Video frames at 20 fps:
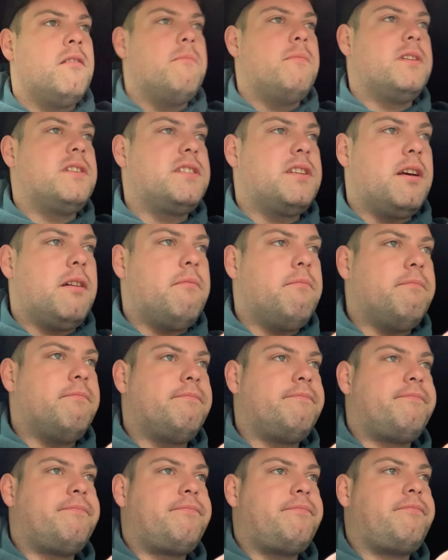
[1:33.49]
But,
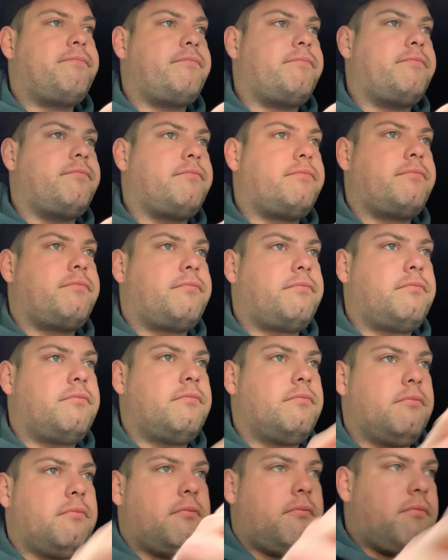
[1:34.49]
um,
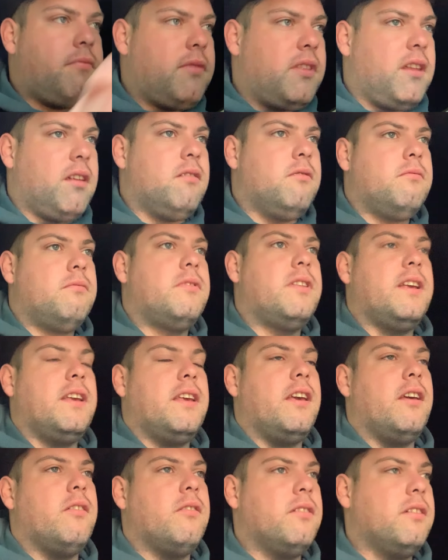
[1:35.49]
oh, thank
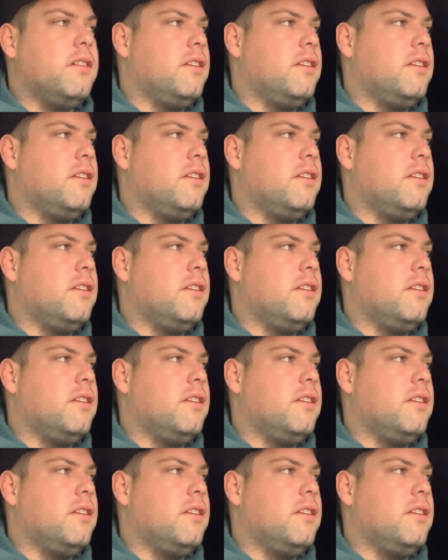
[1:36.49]
you.